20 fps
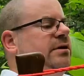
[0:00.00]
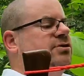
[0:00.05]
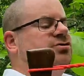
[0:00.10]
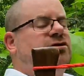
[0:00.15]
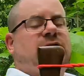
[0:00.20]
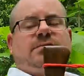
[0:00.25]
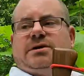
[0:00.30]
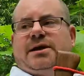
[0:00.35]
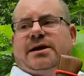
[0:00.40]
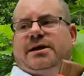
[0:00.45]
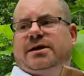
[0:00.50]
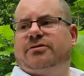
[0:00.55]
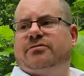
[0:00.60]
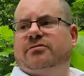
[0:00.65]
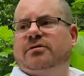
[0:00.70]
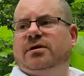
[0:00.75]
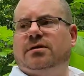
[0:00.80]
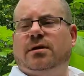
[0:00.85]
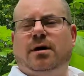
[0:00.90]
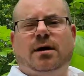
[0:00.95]
real trouble getting
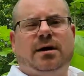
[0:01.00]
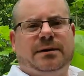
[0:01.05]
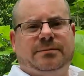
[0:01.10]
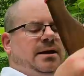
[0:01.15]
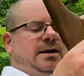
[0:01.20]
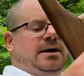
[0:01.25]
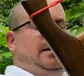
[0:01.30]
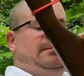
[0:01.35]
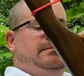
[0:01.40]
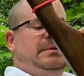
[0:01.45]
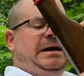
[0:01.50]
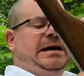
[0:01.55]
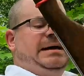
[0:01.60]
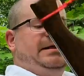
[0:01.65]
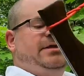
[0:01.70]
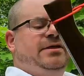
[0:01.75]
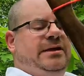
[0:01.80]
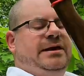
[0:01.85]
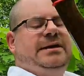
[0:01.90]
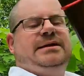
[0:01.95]
through a log.
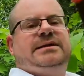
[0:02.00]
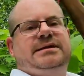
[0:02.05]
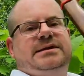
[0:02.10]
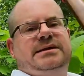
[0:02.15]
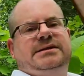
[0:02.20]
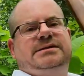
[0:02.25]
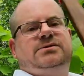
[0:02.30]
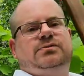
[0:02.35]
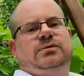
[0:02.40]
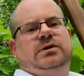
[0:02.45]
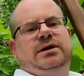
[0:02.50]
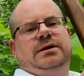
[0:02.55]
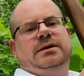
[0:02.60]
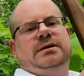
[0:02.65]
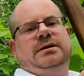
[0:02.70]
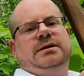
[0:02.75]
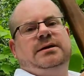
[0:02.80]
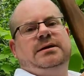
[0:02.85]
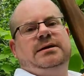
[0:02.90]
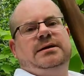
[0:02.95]
I think this
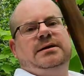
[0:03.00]
one